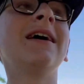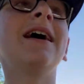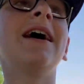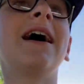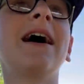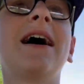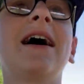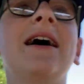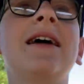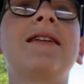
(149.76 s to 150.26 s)

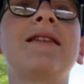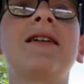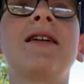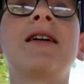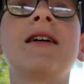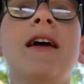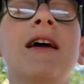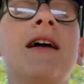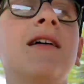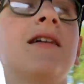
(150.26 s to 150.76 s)
And
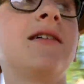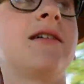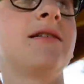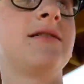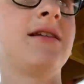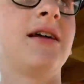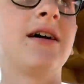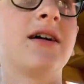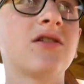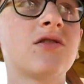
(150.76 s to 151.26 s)

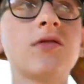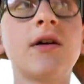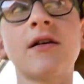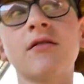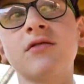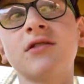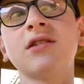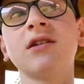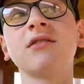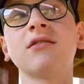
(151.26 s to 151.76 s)
the track
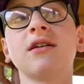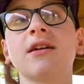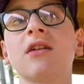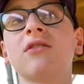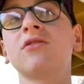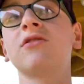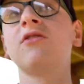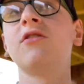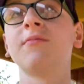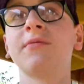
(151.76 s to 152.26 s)
was kind of like
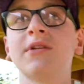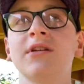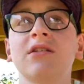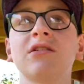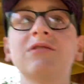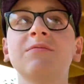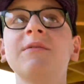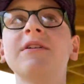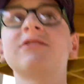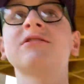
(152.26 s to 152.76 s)
Scorpion
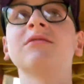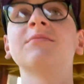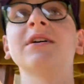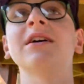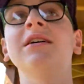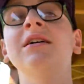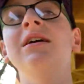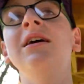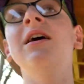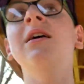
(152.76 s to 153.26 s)
Express a bit.
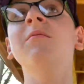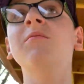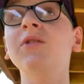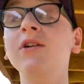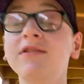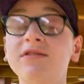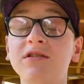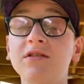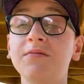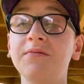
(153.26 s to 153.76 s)

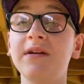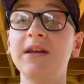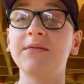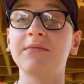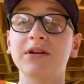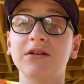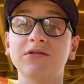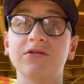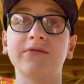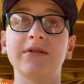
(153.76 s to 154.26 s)
Plus the
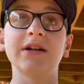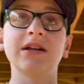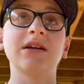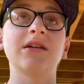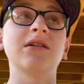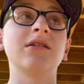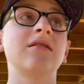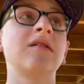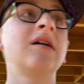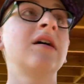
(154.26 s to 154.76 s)
theming is really
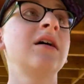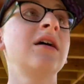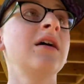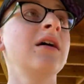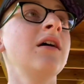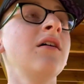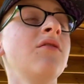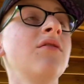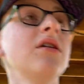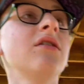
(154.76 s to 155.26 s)
good.
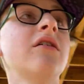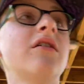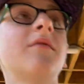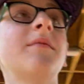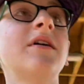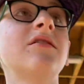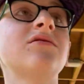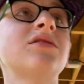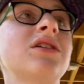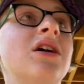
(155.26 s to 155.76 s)
We are
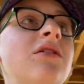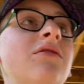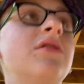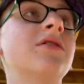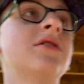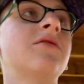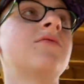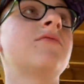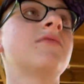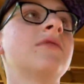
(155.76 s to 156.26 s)
about to go
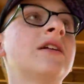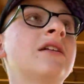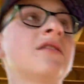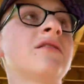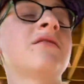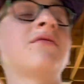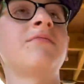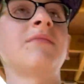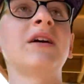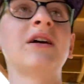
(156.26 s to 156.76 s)
on
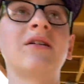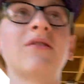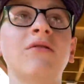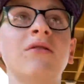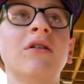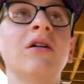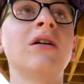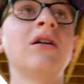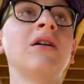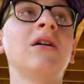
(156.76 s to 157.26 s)
Windmill
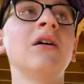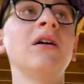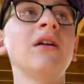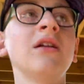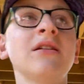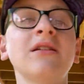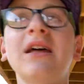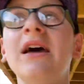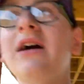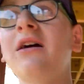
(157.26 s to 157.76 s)

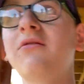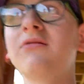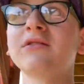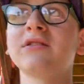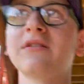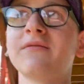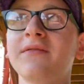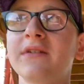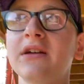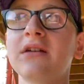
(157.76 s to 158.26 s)
Towers,
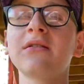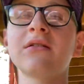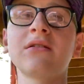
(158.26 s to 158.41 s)
I think.